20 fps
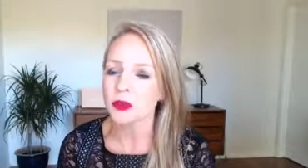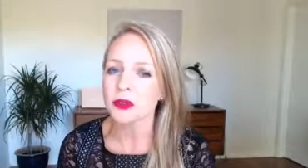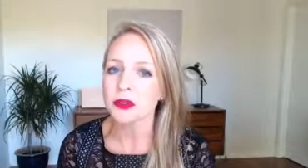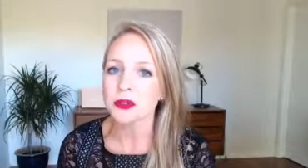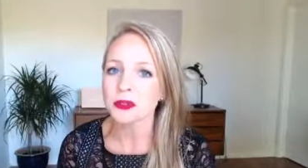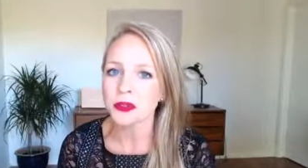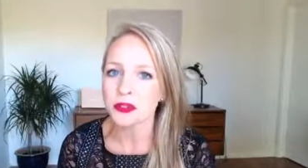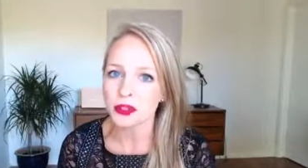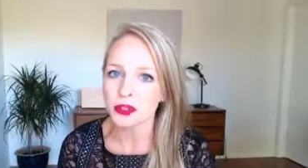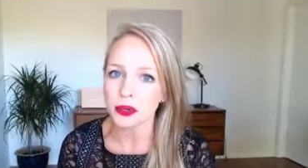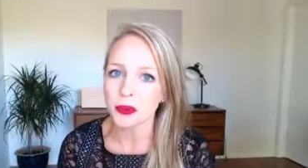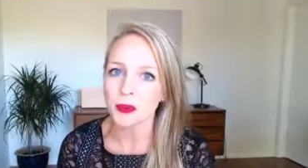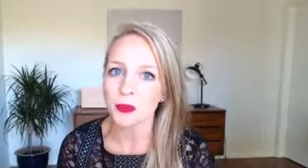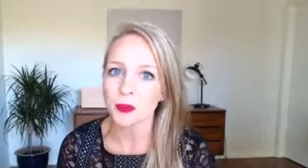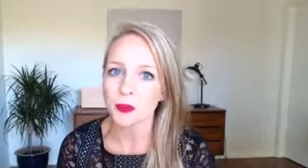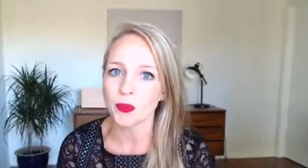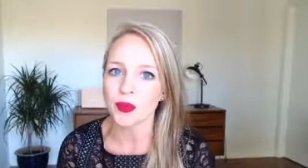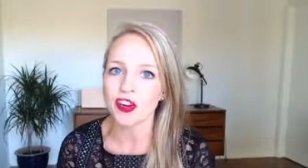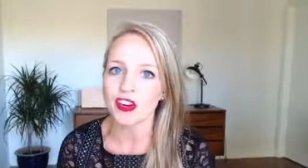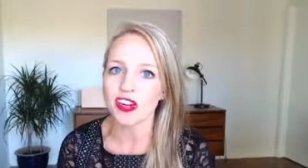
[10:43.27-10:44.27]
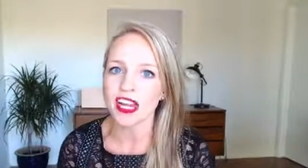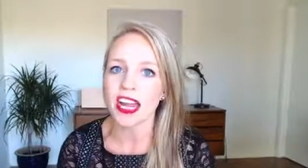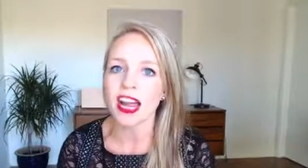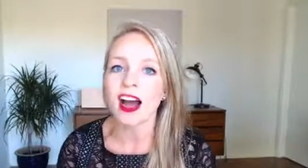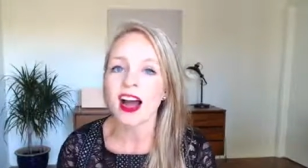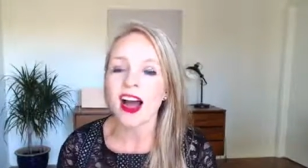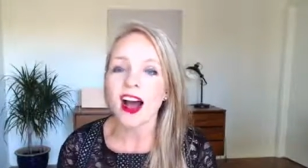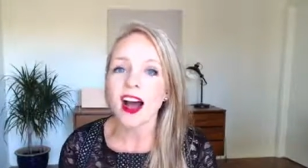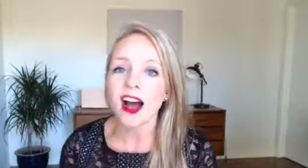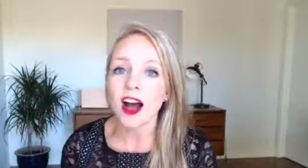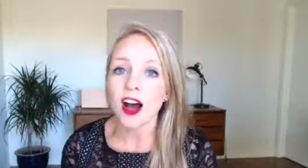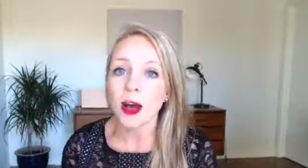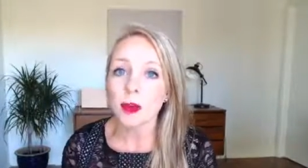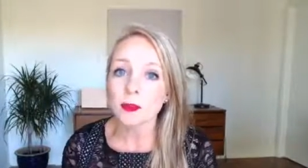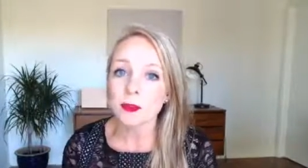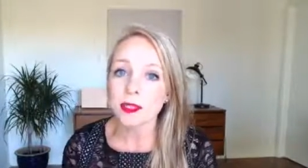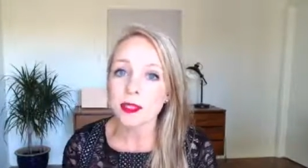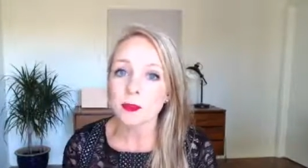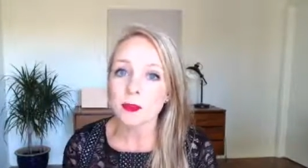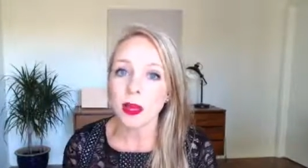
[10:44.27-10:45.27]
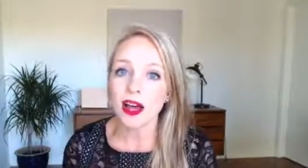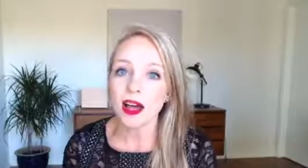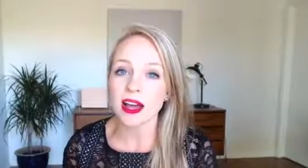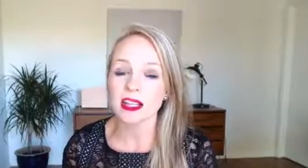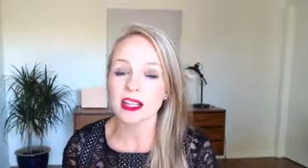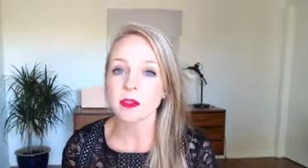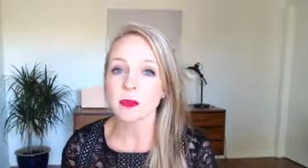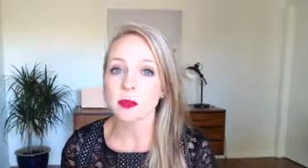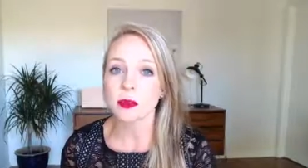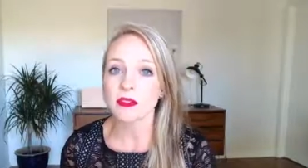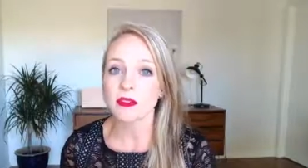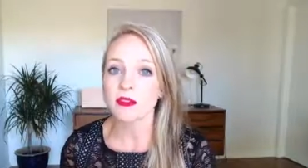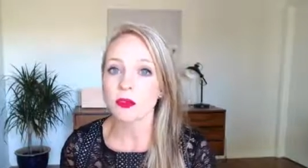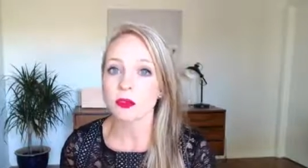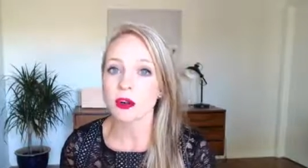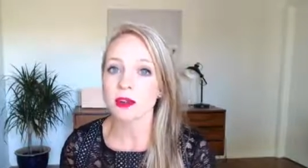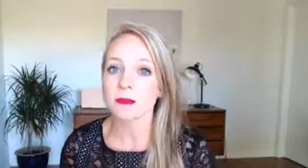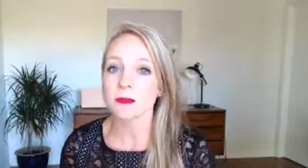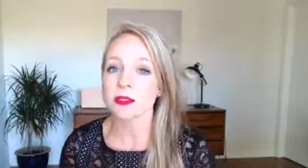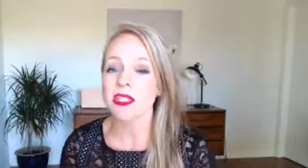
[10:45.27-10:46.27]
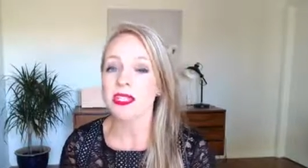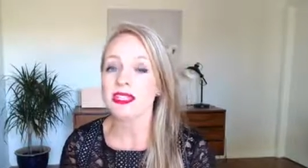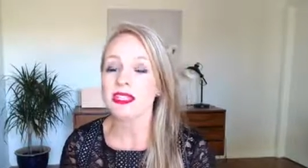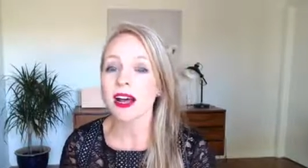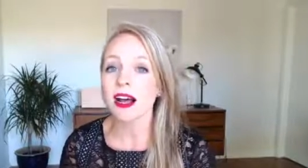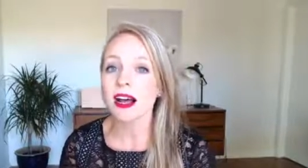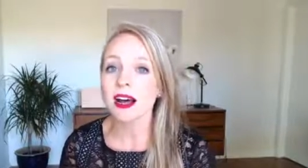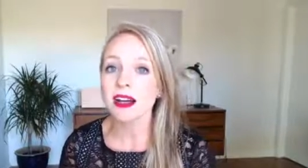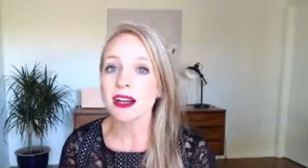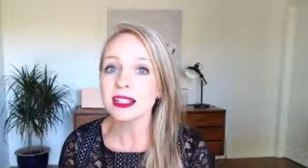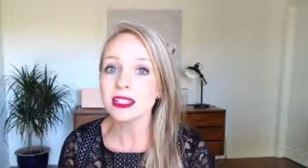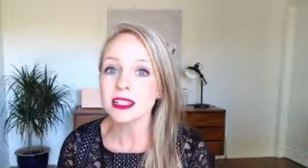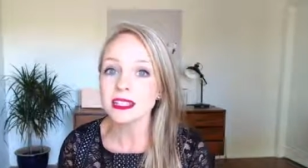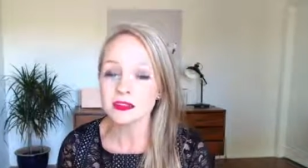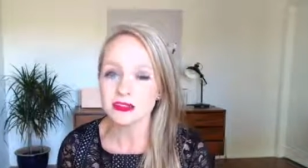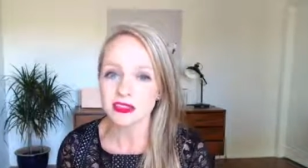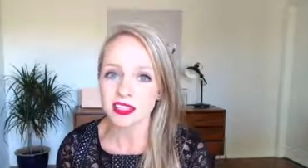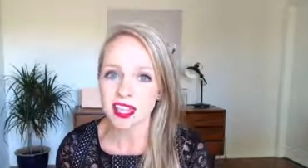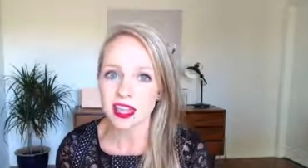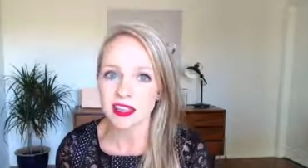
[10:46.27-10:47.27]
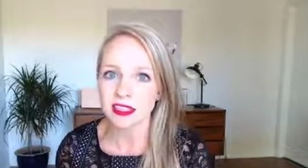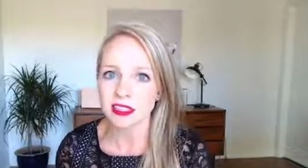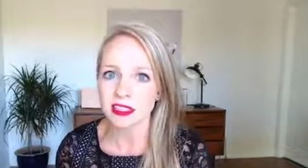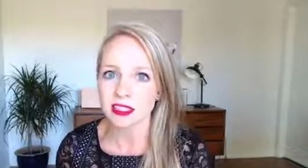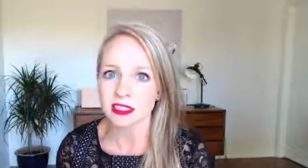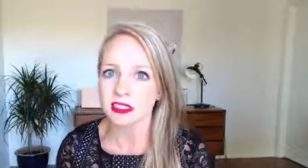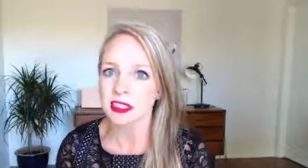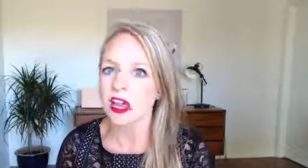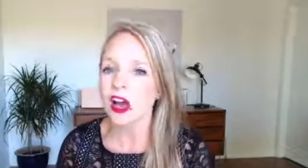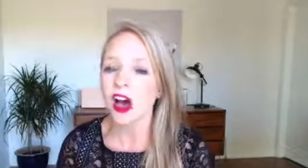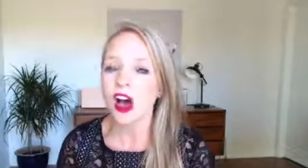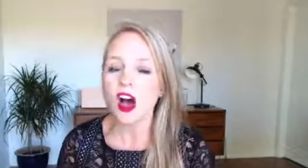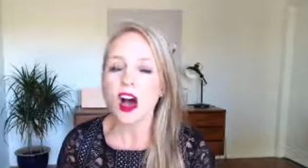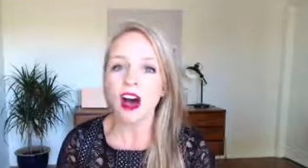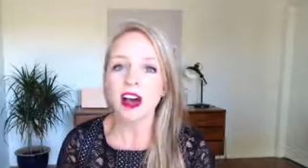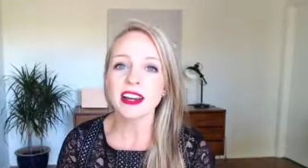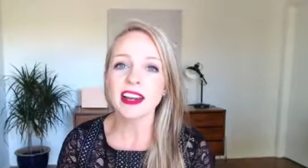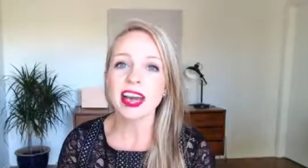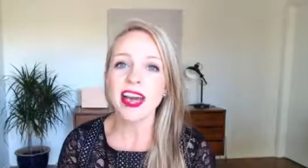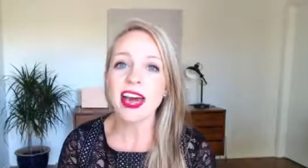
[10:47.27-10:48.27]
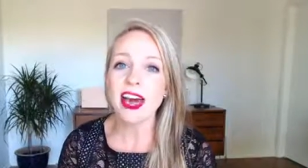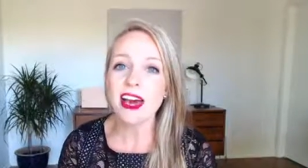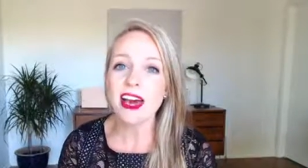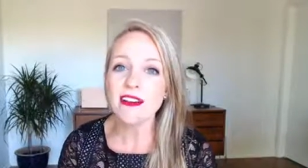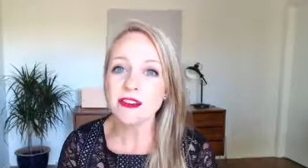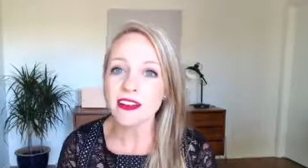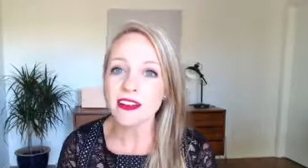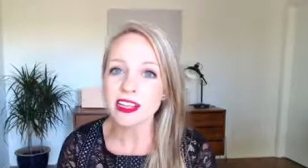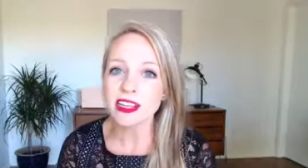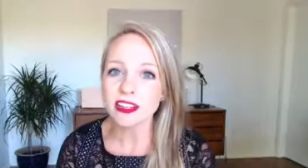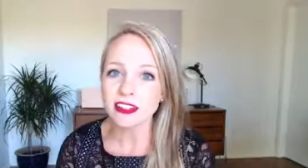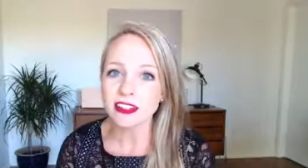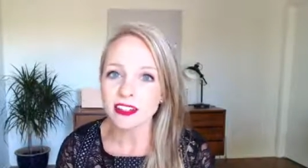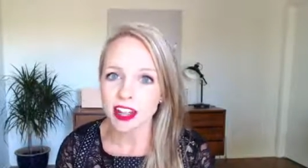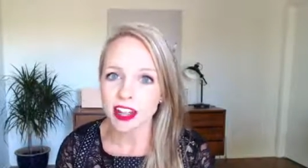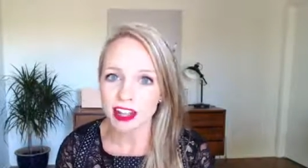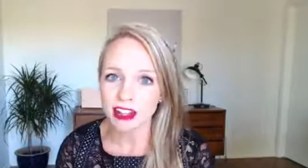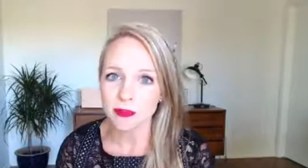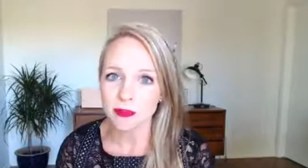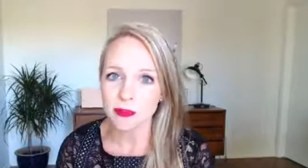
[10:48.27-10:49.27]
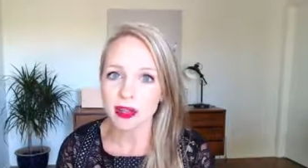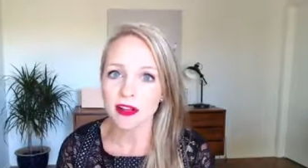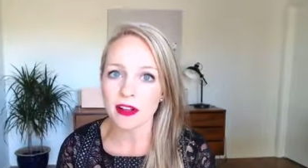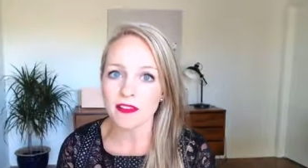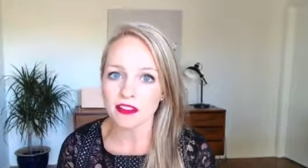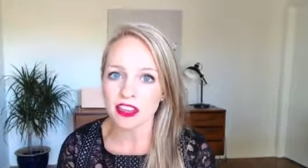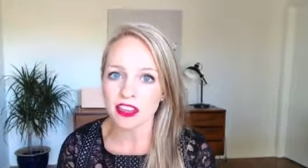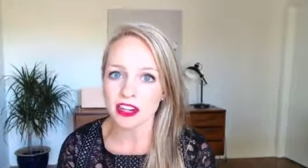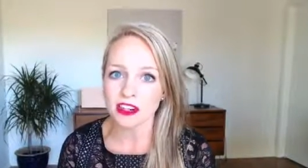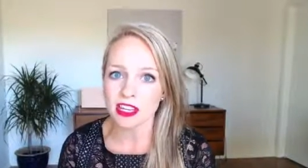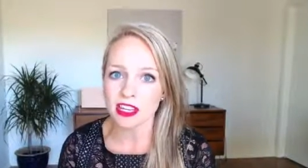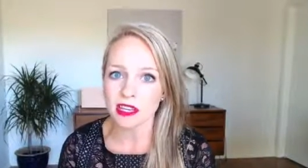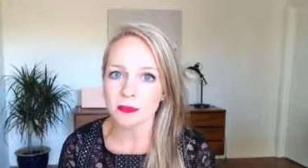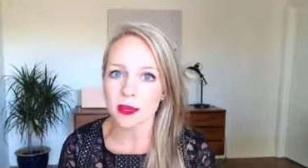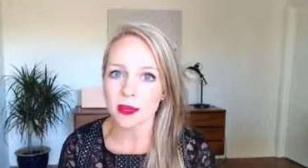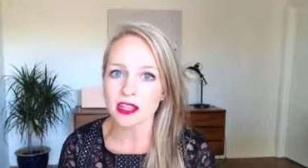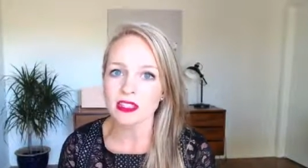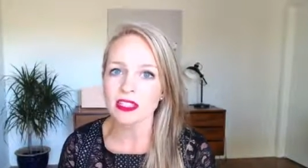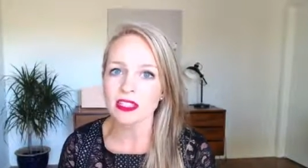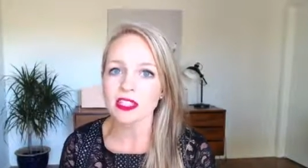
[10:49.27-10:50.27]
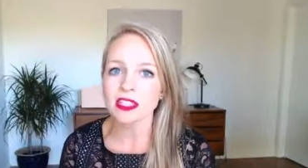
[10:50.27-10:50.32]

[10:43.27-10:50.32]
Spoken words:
don't worry. HubSpot has performed tons of tests on every little element of their emails,